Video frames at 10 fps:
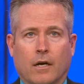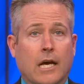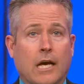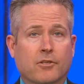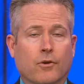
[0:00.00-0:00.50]

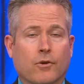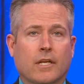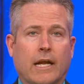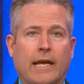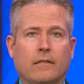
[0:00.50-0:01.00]
Our top story
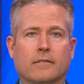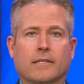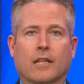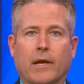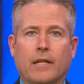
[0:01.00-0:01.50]
tonight,
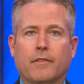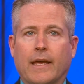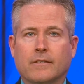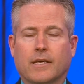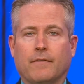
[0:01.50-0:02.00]
celebrating
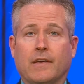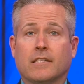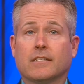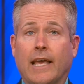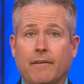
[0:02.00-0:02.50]

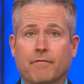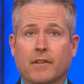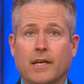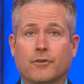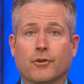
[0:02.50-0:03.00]
Thanksgiving
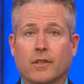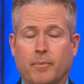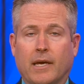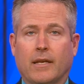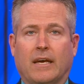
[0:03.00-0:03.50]
safely during the
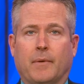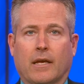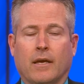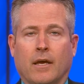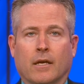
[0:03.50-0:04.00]

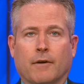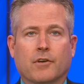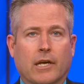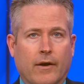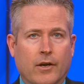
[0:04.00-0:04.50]
pandemic.
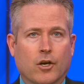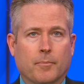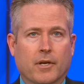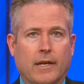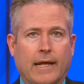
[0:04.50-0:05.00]
Governor Gary
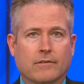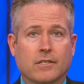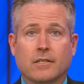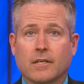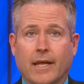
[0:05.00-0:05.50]
Herbert
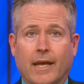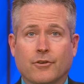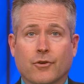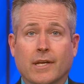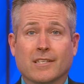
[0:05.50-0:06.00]
announcing today
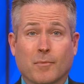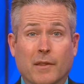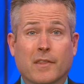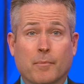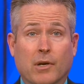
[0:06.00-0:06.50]
during his
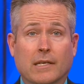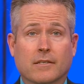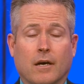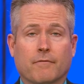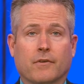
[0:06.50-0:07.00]
monthly
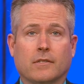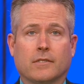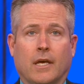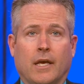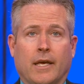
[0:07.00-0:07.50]
press
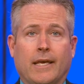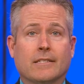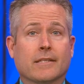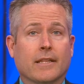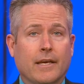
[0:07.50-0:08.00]
conference,
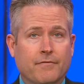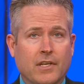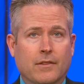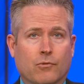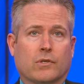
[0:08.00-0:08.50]
he's
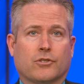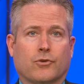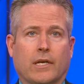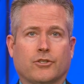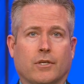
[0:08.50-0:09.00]
lifting the
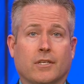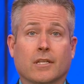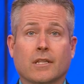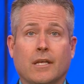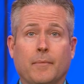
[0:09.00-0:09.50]
restriction
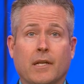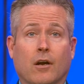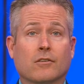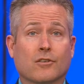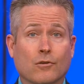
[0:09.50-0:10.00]
to limit
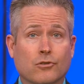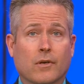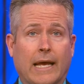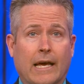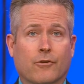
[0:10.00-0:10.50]
our
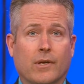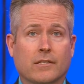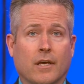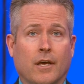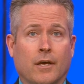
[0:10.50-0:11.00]
social
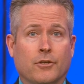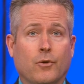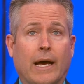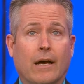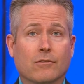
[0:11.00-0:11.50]
gatherings
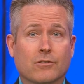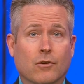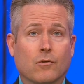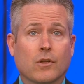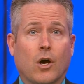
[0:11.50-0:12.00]
to
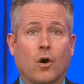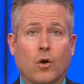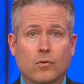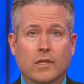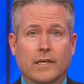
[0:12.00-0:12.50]
household
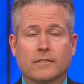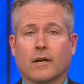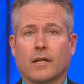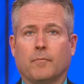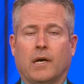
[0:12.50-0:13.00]
only
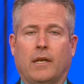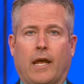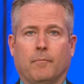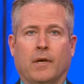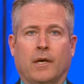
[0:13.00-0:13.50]
starting
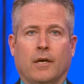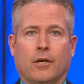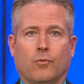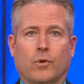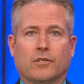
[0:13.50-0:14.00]
Monday,
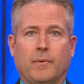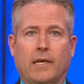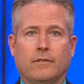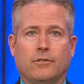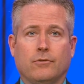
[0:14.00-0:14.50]
which
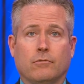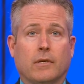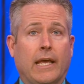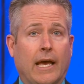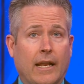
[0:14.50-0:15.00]
means you
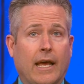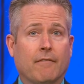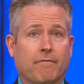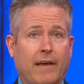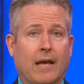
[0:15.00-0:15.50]
can
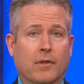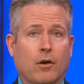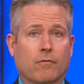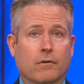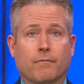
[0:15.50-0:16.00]
have
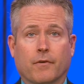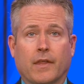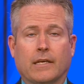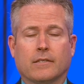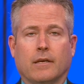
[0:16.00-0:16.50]
family over for
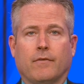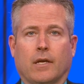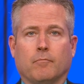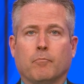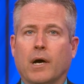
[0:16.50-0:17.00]

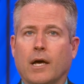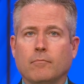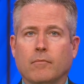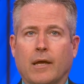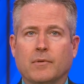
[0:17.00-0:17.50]
Thanksgiving.
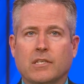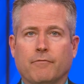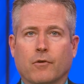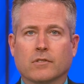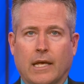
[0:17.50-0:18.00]
But
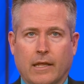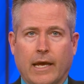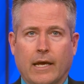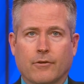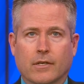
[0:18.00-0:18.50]
ABC4's
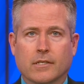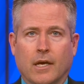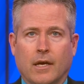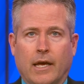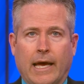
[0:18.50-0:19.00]
Haley Hendricks
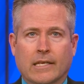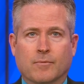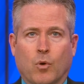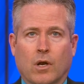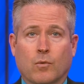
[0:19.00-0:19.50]

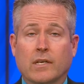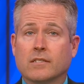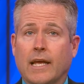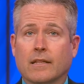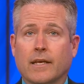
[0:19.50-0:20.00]
has more on why
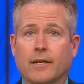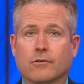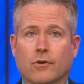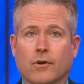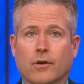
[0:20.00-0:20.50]
state
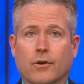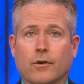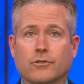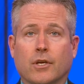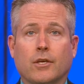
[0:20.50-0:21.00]
leaders are
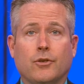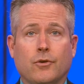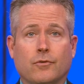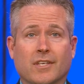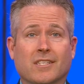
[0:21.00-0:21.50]
encouraging
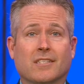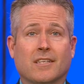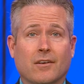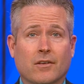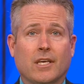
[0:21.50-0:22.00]
you to
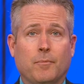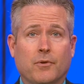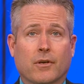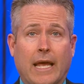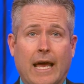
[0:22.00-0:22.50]
still
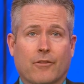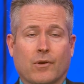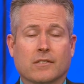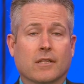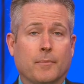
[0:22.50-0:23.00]
keep your
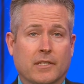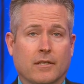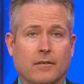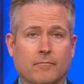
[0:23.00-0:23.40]
gatherings limited.